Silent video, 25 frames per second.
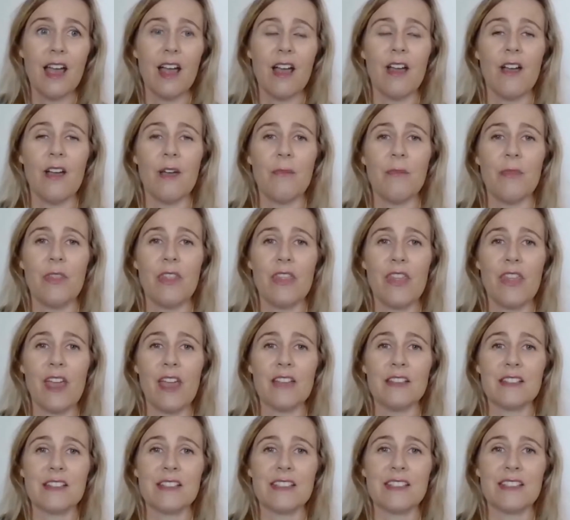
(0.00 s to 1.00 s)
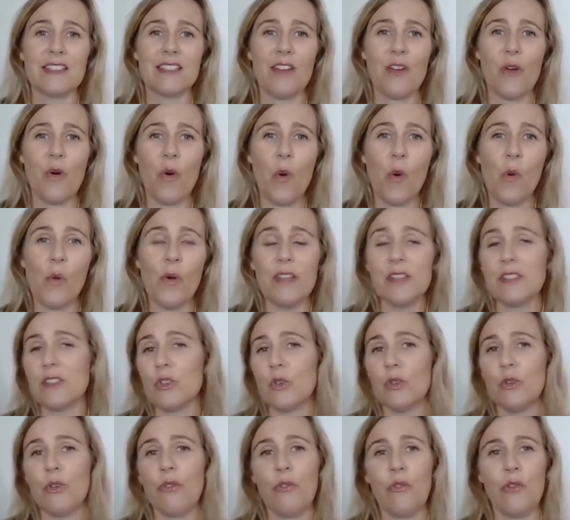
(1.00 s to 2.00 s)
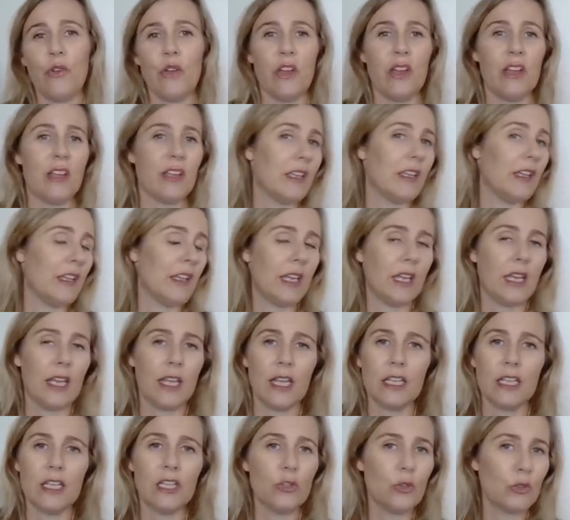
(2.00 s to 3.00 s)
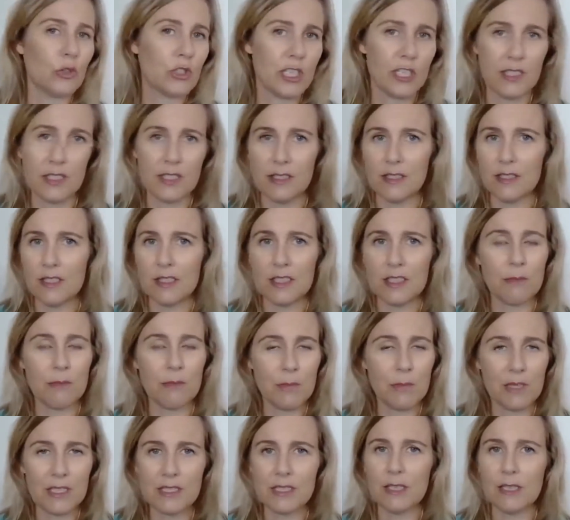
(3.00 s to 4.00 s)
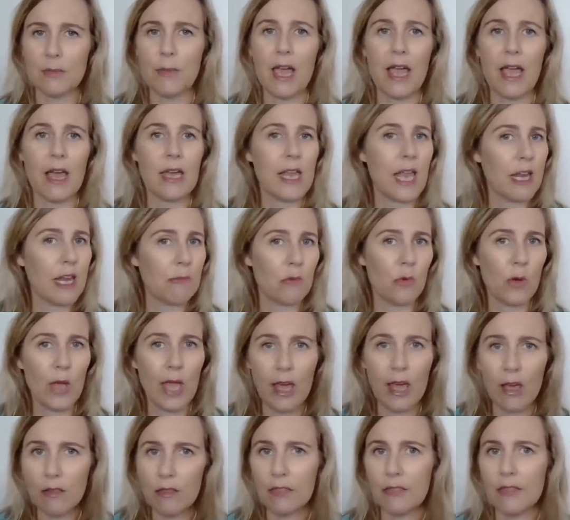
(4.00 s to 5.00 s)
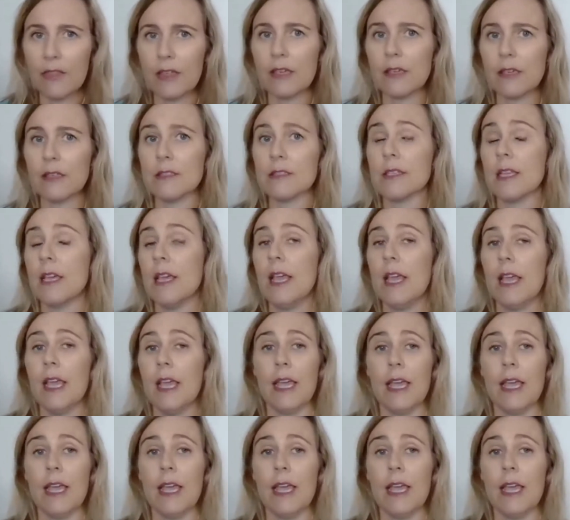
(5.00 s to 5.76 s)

That's always good for getting a little tidbits about animal health things.